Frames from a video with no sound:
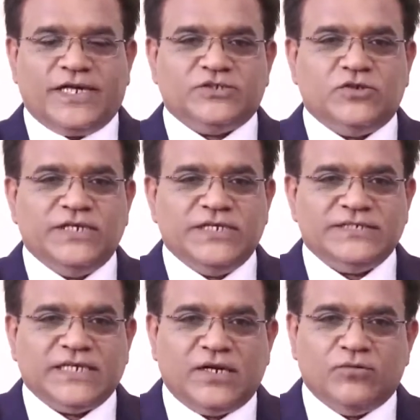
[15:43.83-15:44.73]
actually
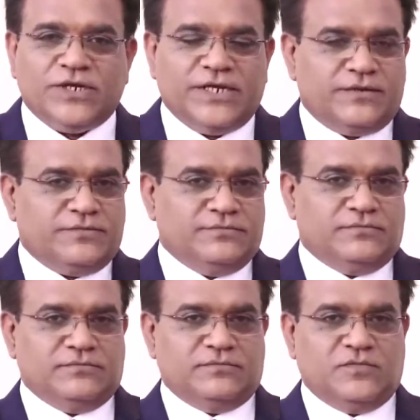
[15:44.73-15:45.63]
is accounting,
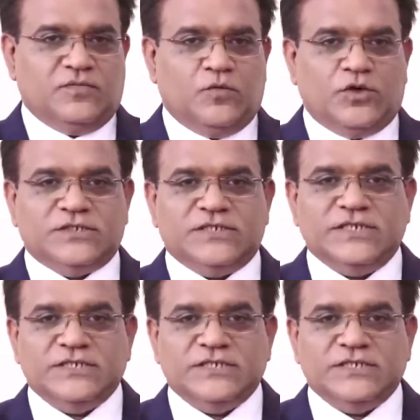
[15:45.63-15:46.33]
what is the